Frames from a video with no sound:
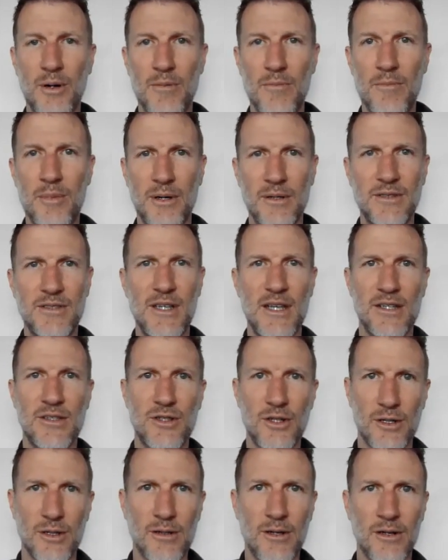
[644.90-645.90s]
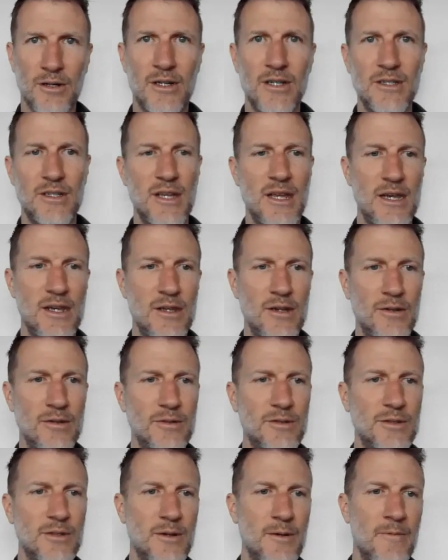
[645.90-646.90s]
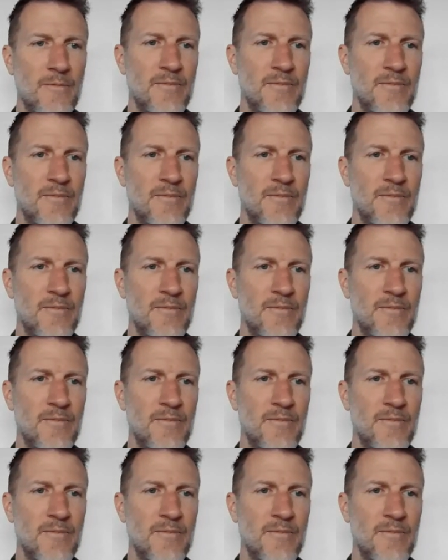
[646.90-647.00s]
persists or continues.